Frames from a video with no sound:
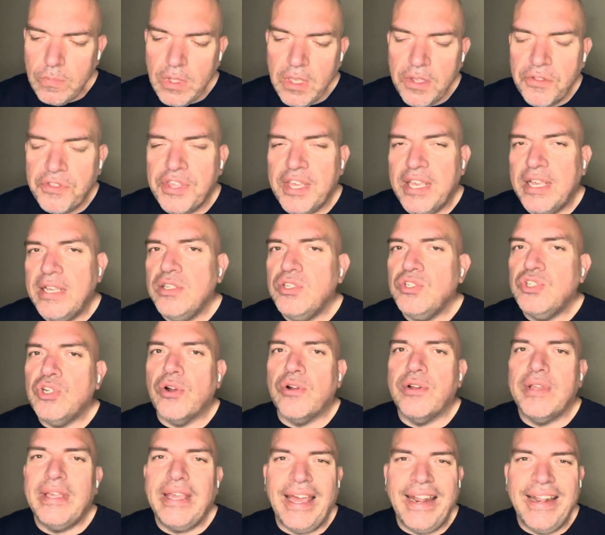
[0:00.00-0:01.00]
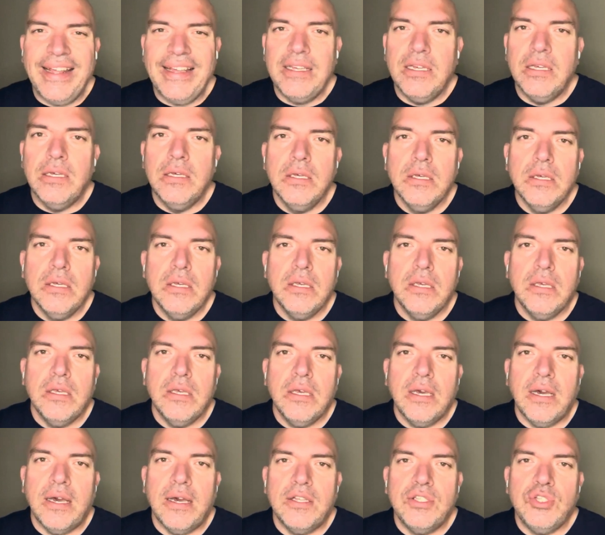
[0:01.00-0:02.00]
things are getting
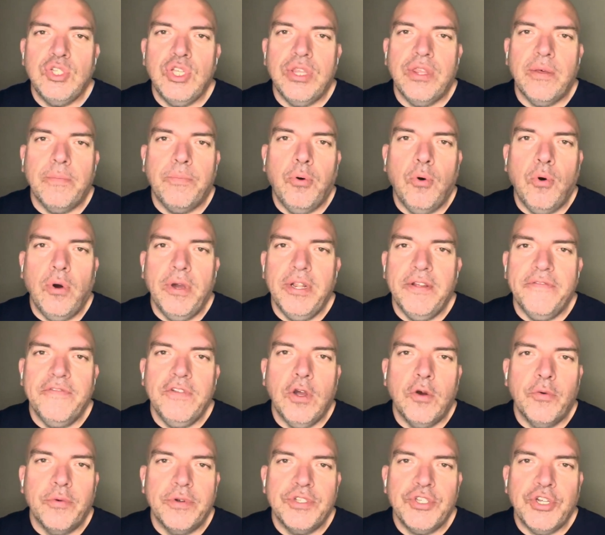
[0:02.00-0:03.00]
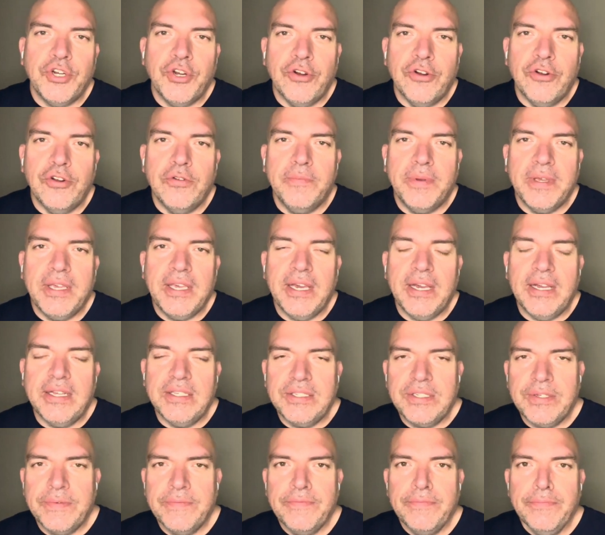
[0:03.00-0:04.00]
to the point of no return,
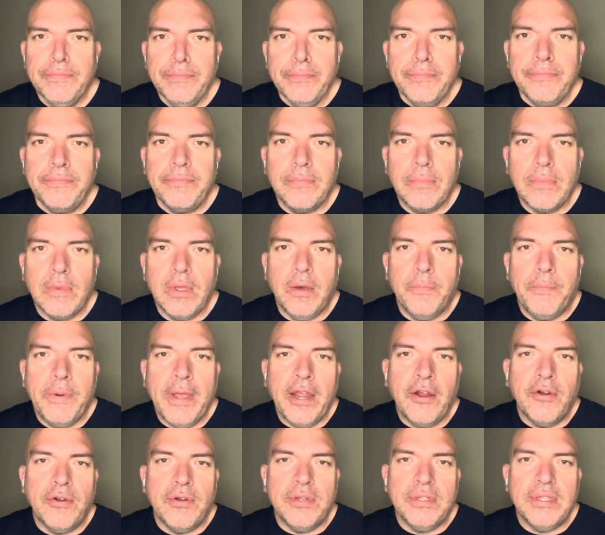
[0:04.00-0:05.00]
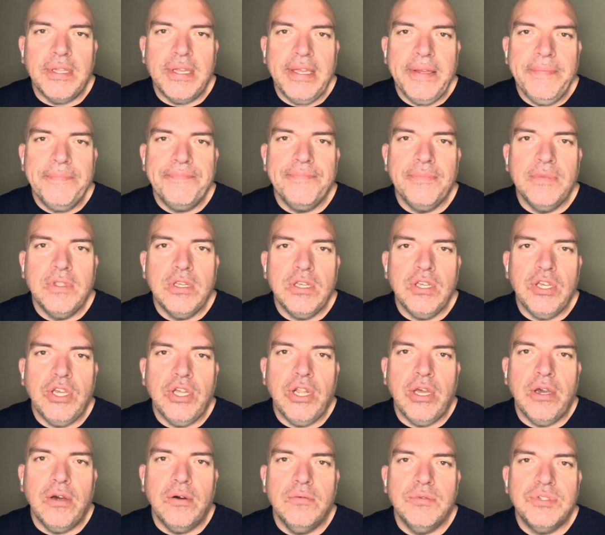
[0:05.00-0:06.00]
because apparently,
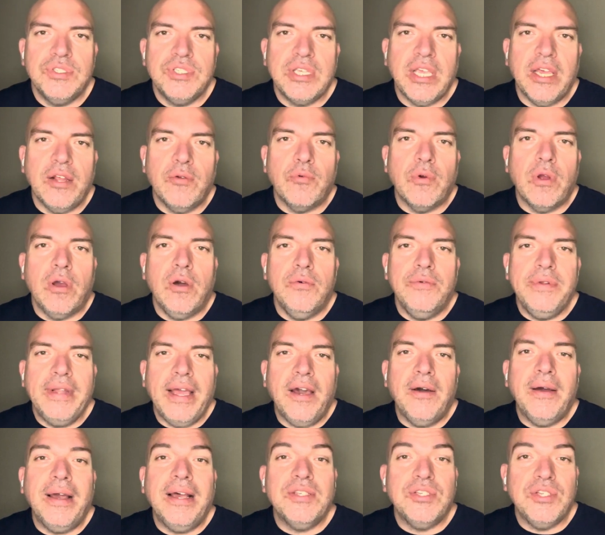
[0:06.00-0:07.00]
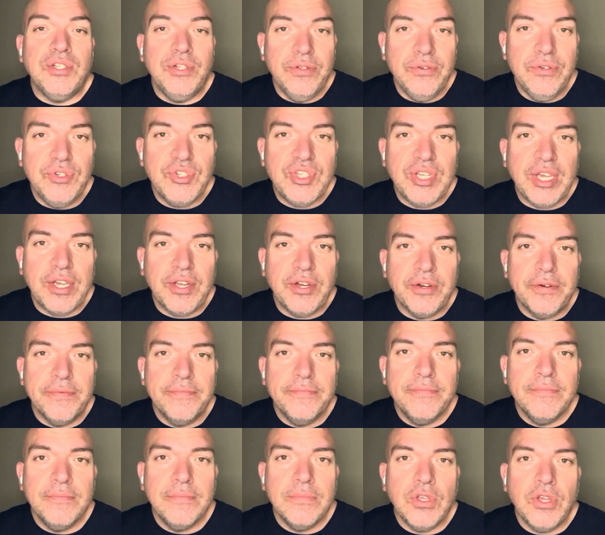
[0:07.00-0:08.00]
Skid Row now has a new singer.
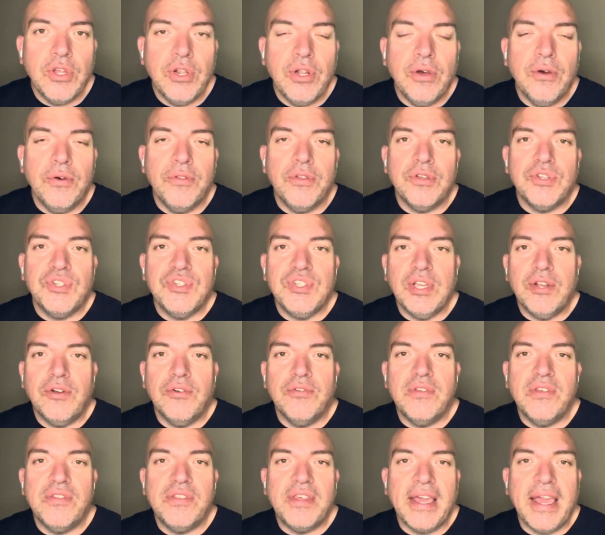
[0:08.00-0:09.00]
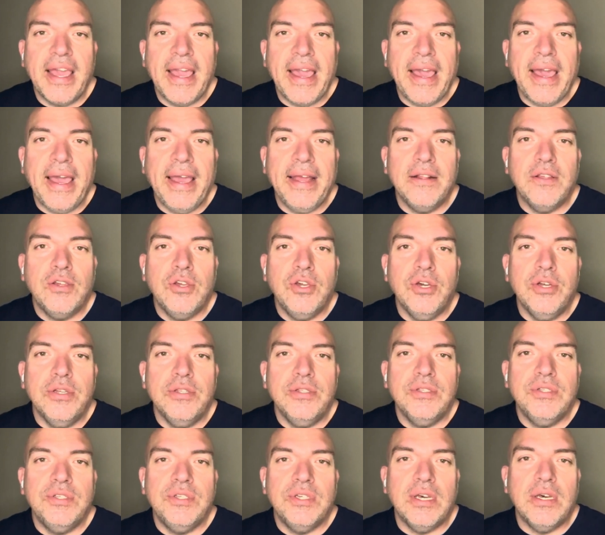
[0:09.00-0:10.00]
The singer that they had
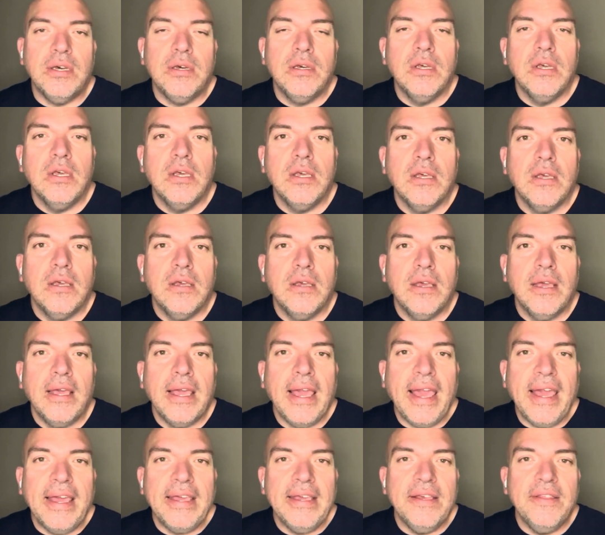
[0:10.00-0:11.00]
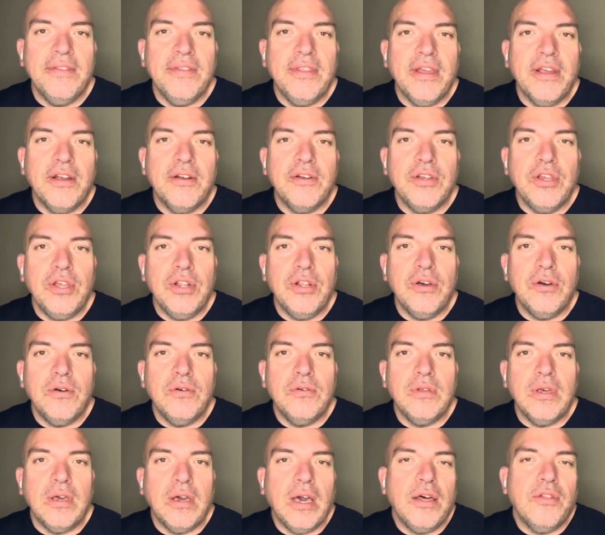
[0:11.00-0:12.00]
couldn't hang in there, the
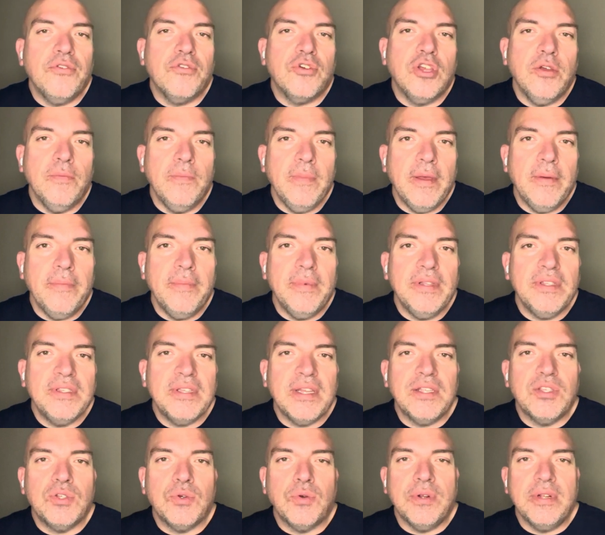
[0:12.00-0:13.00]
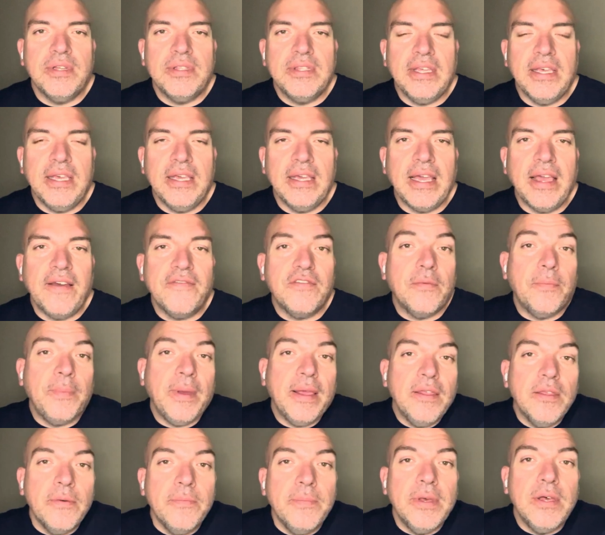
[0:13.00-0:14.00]
other commitments, that sort of thing, have to
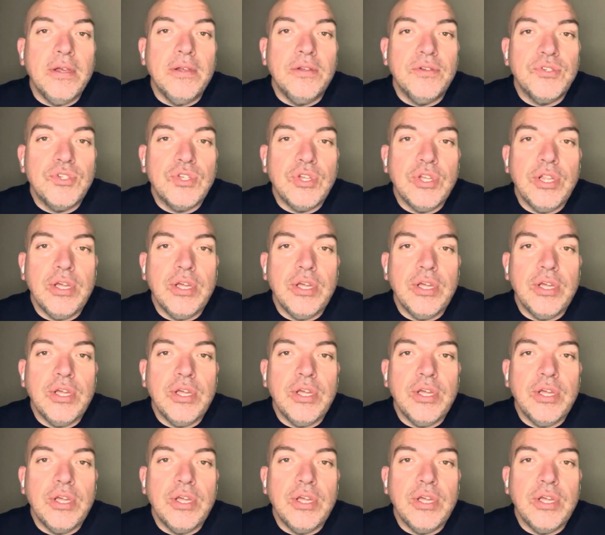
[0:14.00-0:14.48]
pay the bills,